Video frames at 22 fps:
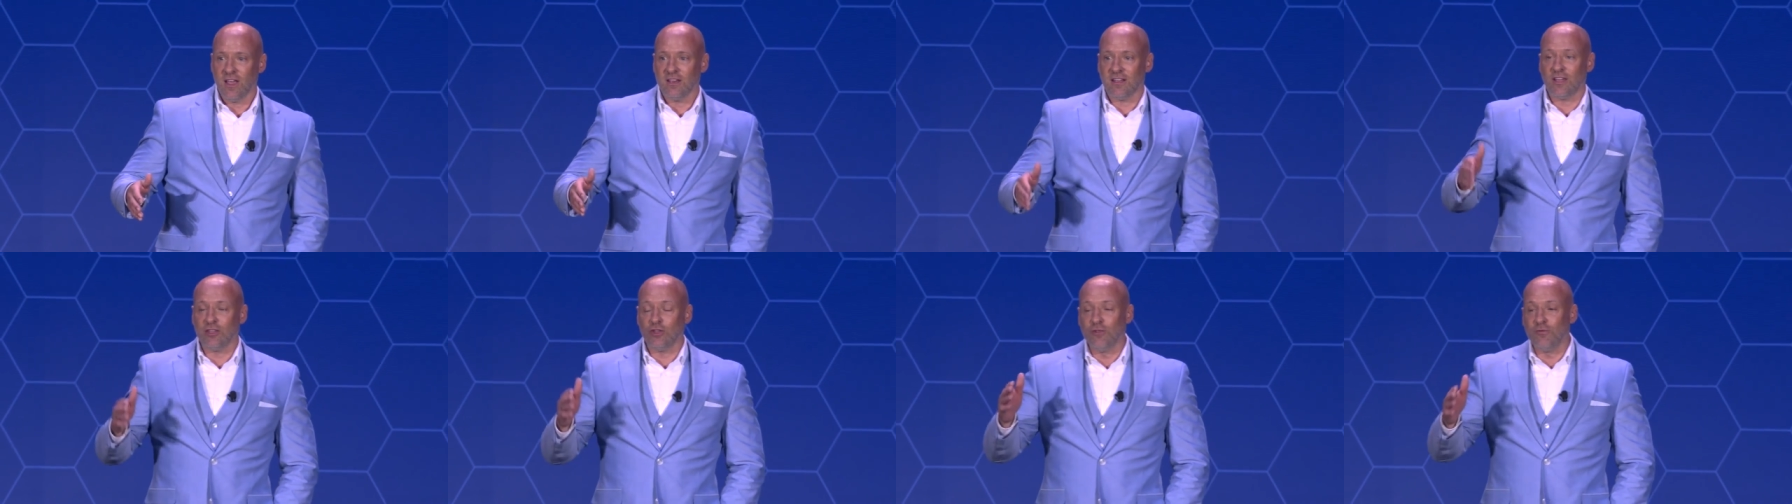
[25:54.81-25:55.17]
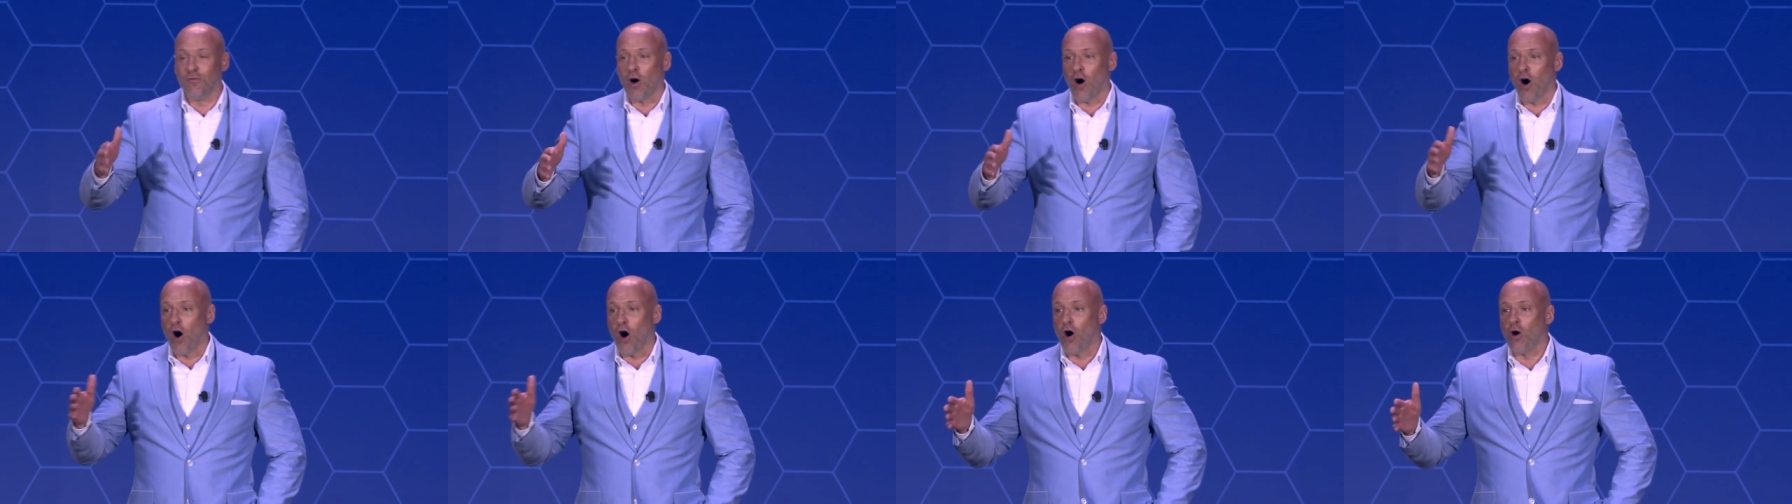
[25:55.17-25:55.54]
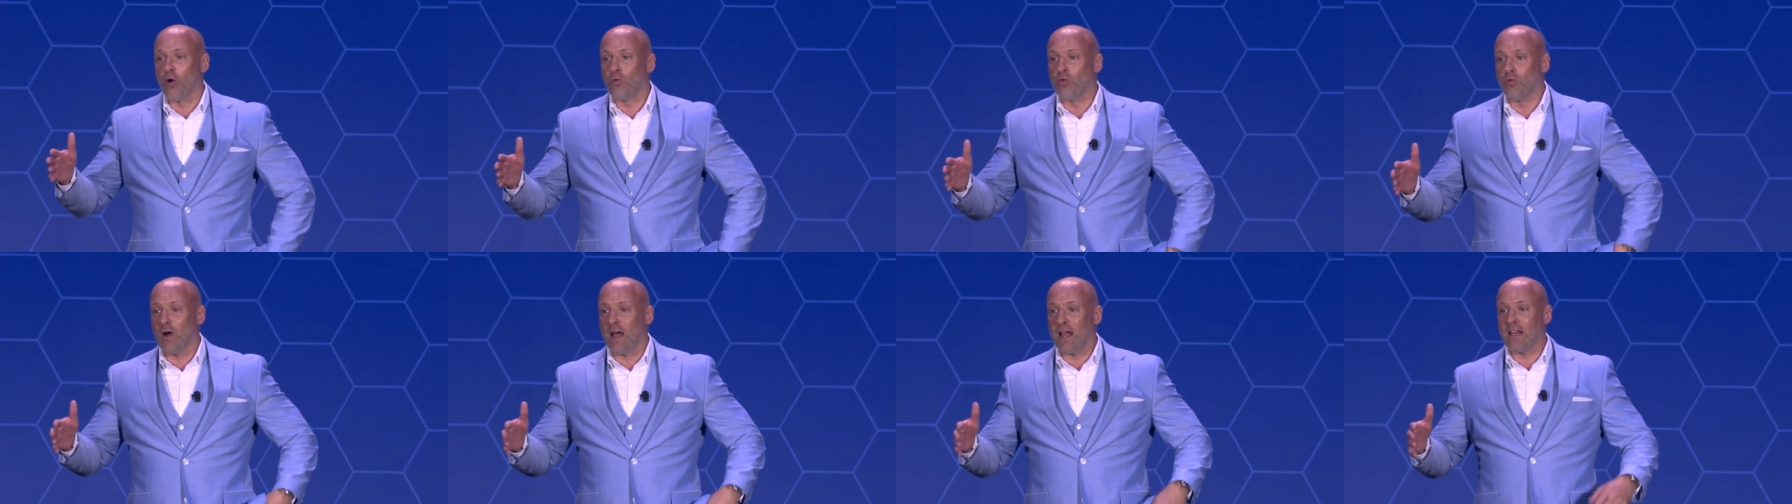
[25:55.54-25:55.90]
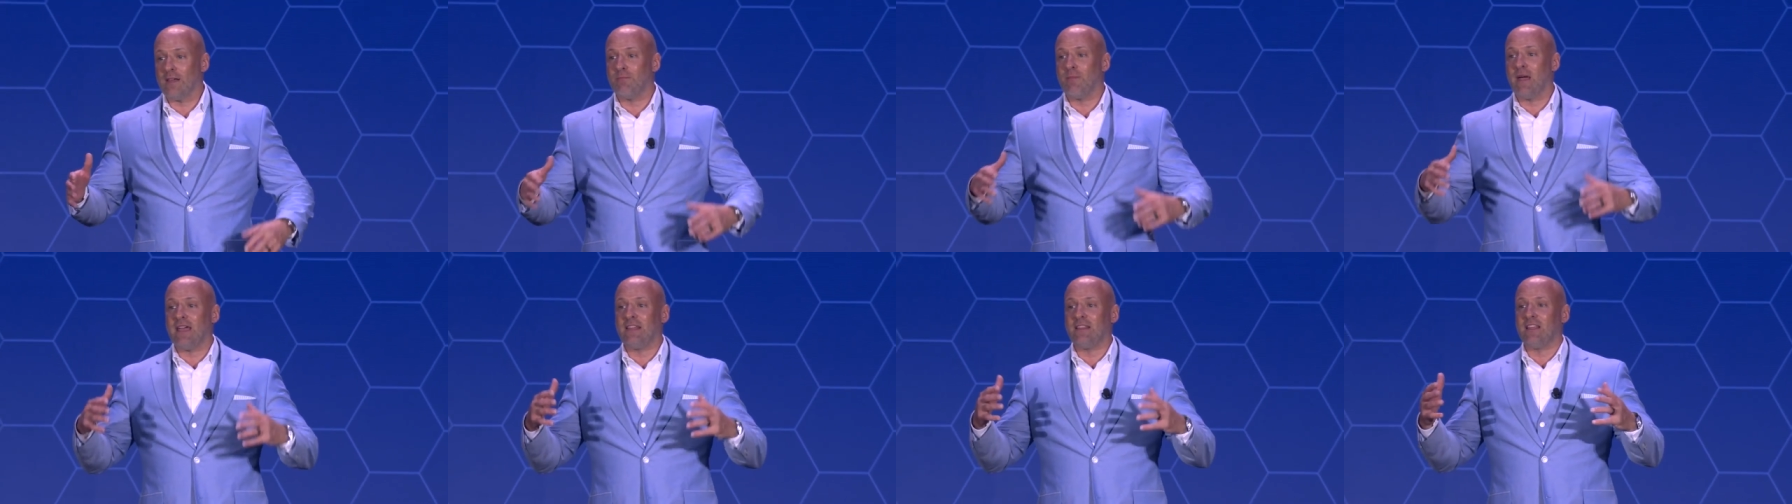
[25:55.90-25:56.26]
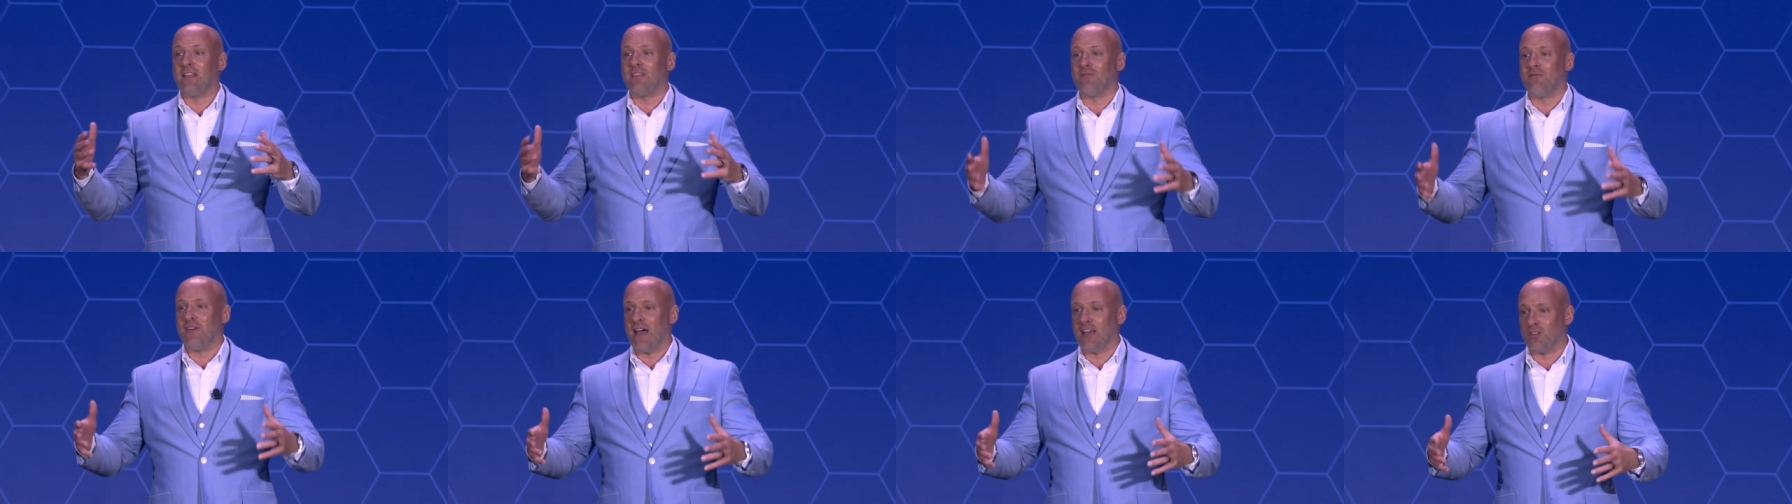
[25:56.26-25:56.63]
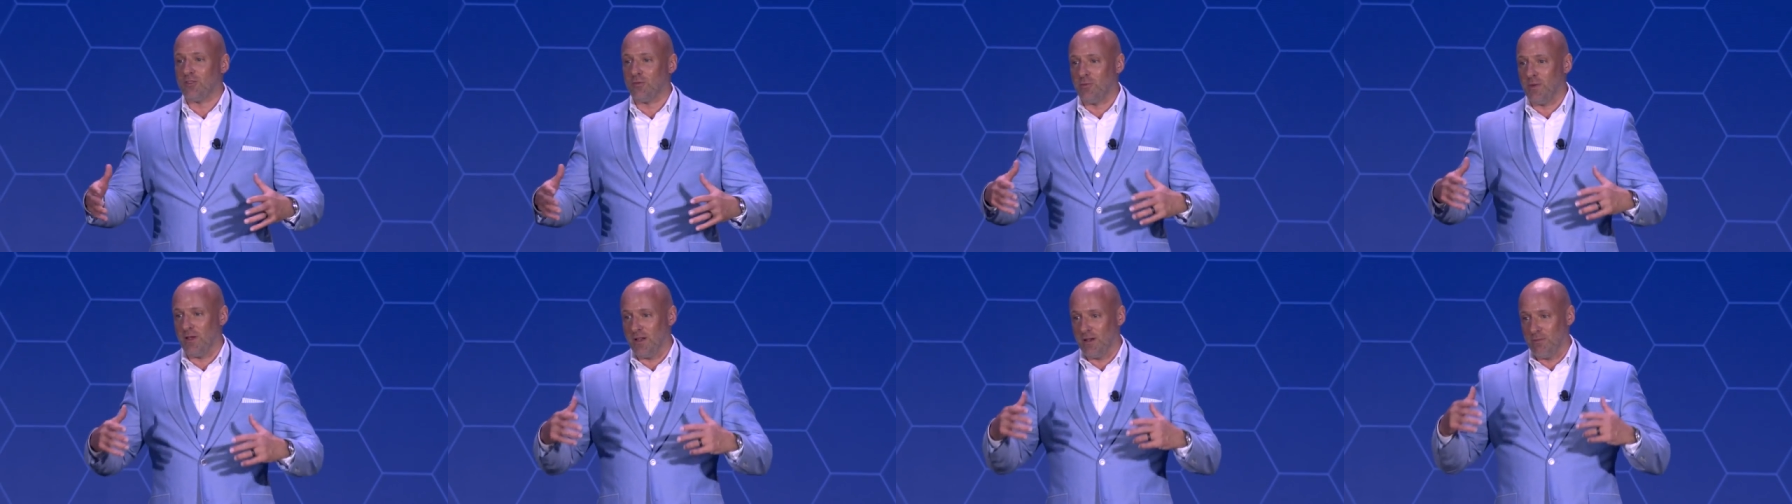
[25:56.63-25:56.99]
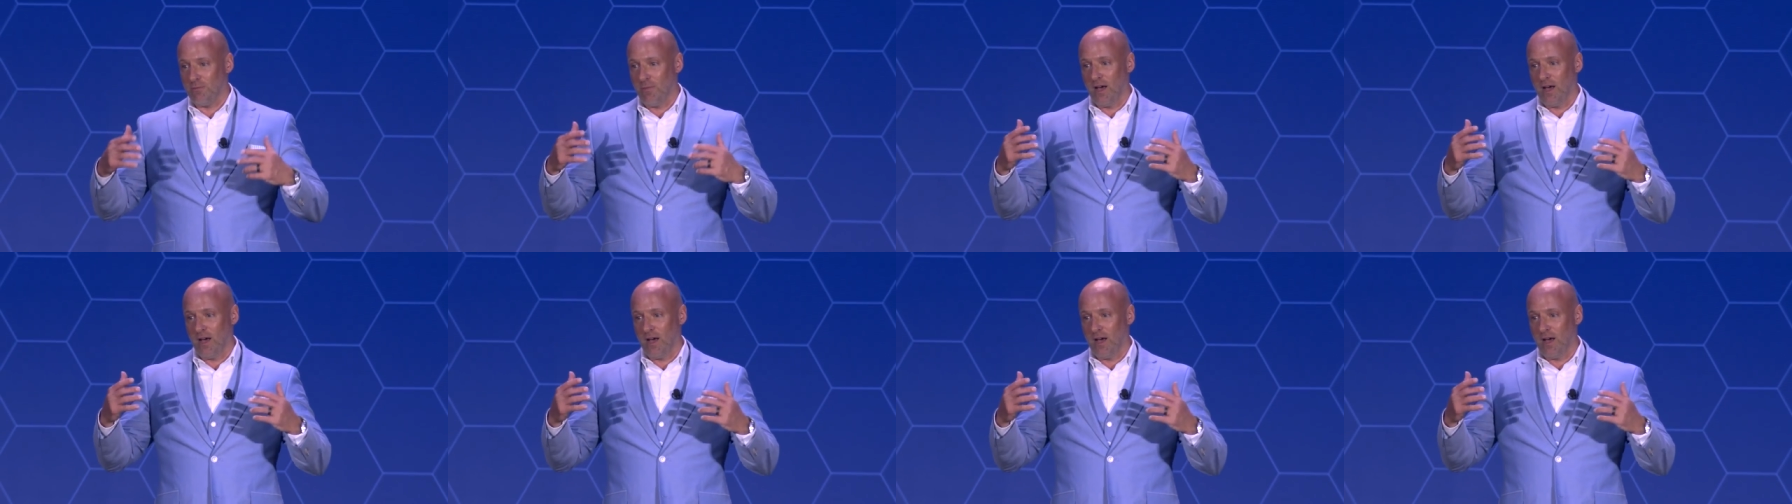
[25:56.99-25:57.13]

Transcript: Now, you've already made the investment